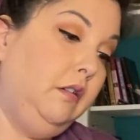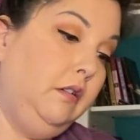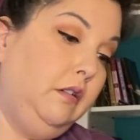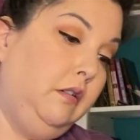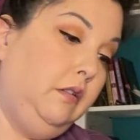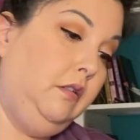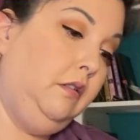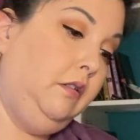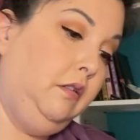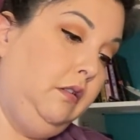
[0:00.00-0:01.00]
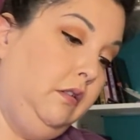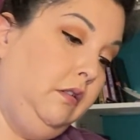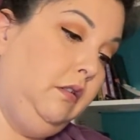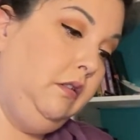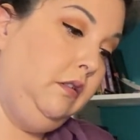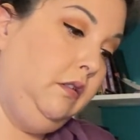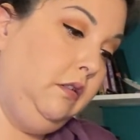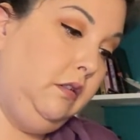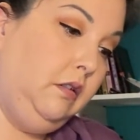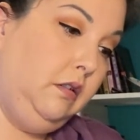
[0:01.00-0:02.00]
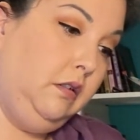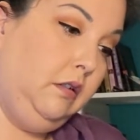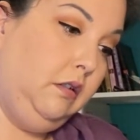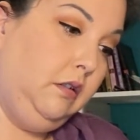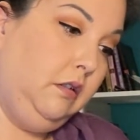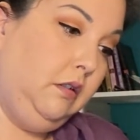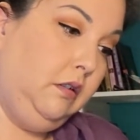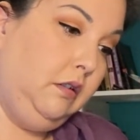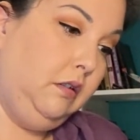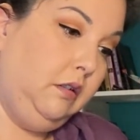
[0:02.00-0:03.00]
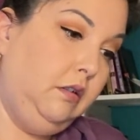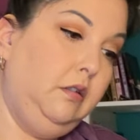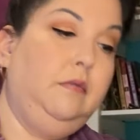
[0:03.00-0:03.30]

(no one is talking)